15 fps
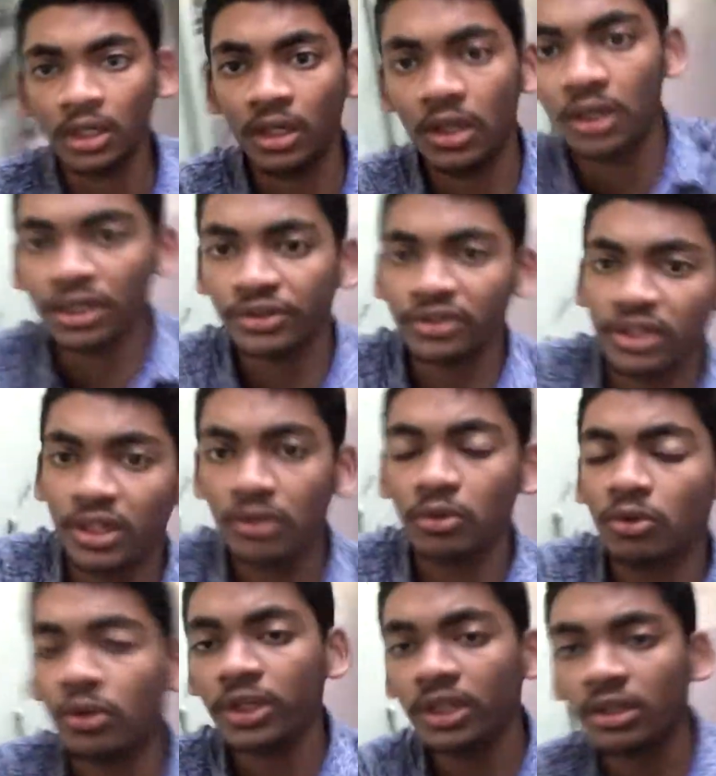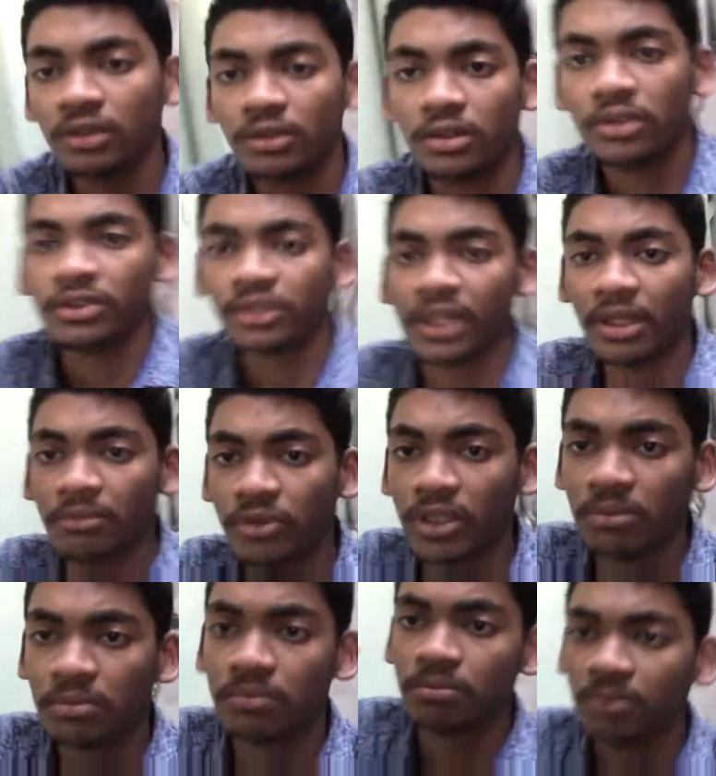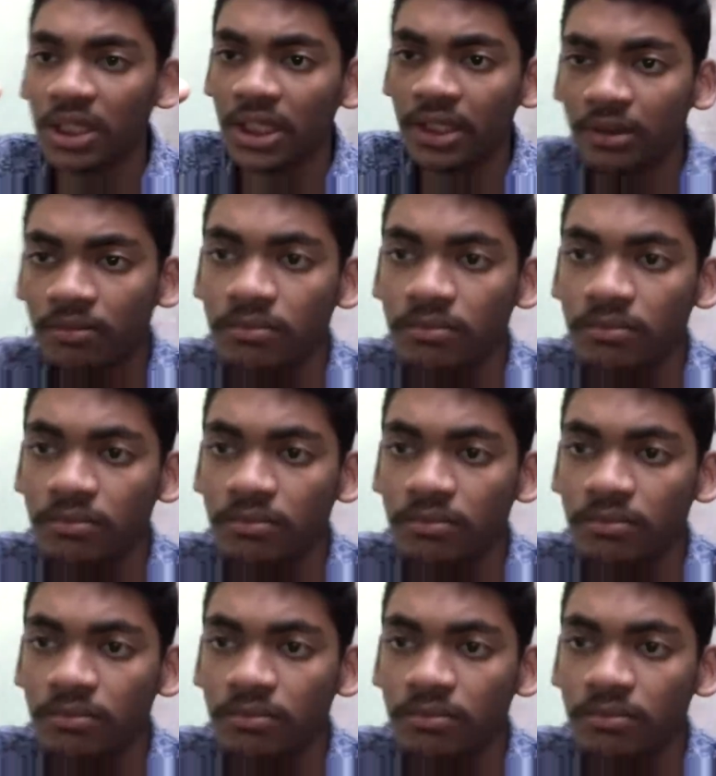let's get going. It's time's up. Bye.